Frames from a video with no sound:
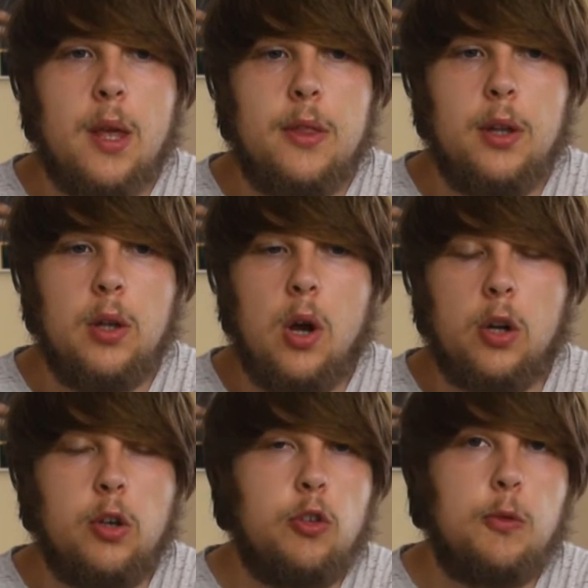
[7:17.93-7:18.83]
The
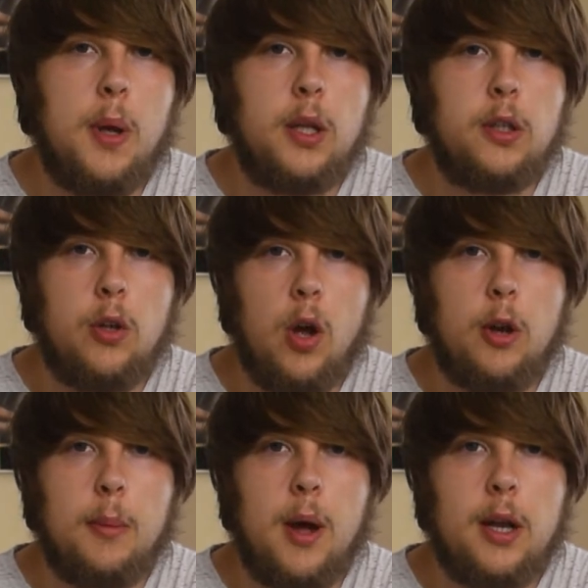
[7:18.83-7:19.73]
longer you spend in
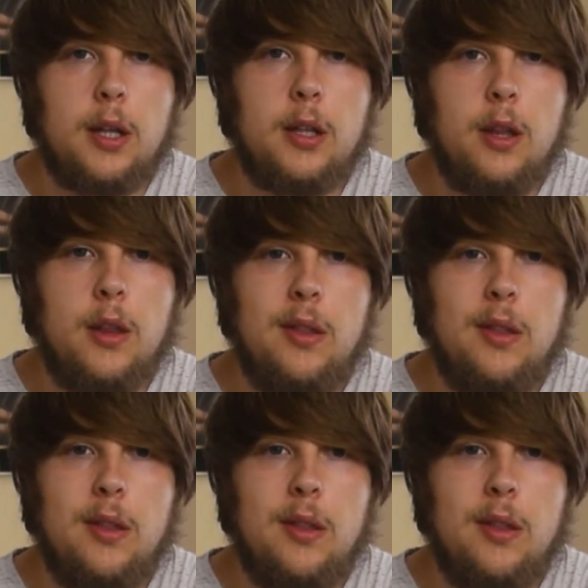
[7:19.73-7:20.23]
automatic,